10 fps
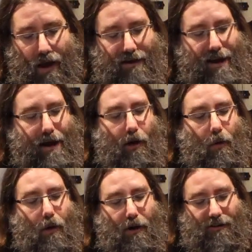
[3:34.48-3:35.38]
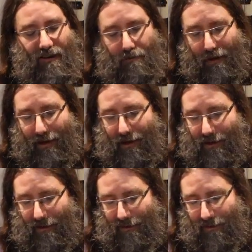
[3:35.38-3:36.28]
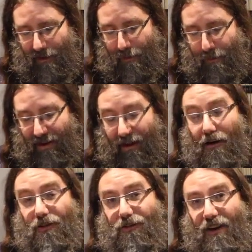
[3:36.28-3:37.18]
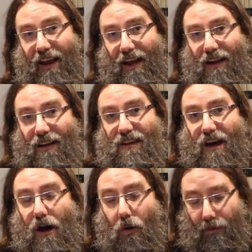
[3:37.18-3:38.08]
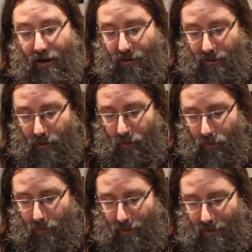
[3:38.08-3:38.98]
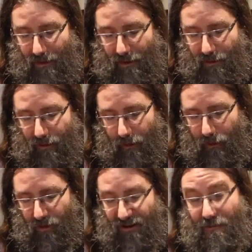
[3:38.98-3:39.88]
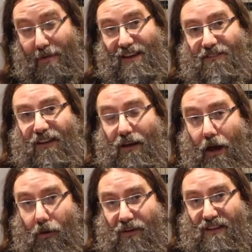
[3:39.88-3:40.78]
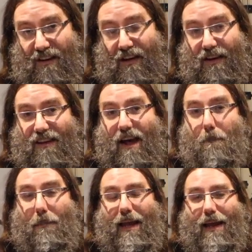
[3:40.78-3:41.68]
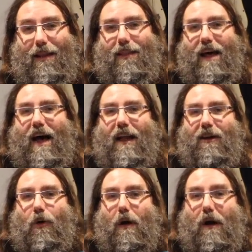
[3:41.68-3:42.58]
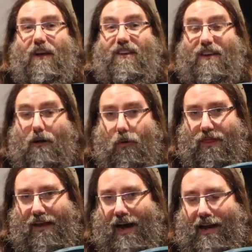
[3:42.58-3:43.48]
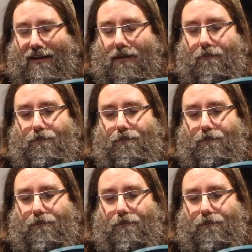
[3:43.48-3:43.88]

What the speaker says: Now, just because the particular strings are only tuned to specific notes does not mean that you are stuck with that.